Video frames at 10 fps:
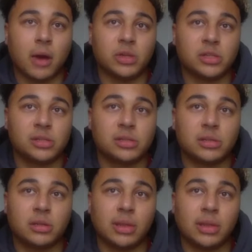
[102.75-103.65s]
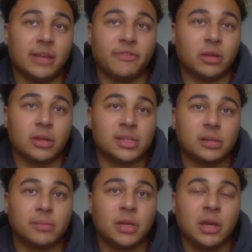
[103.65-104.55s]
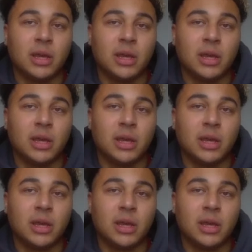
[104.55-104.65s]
was leaving Nottingham,